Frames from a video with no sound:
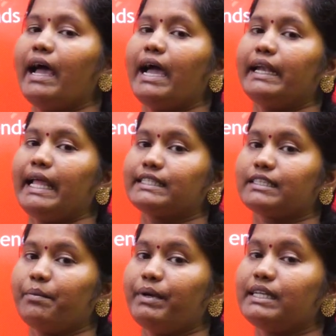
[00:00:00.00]
An
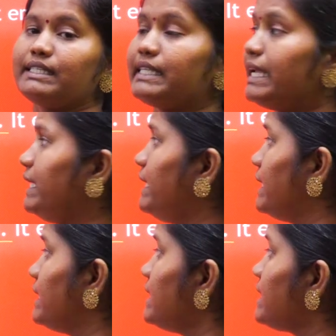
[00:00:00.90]
exclamatory
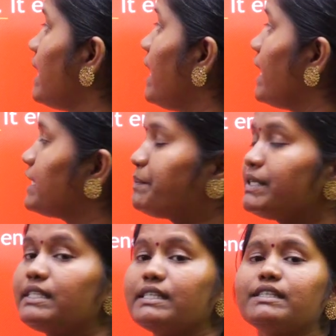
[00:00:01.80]
sentence
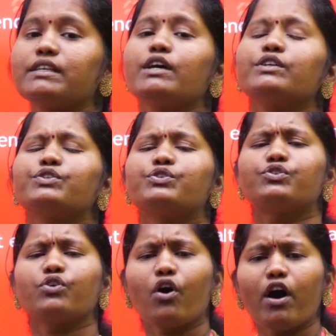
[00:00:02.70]
expresses
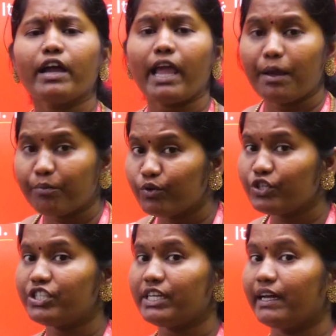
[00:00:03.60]
strong
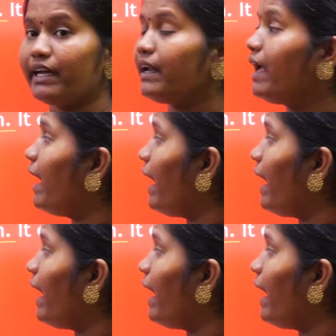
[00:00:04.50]
emotion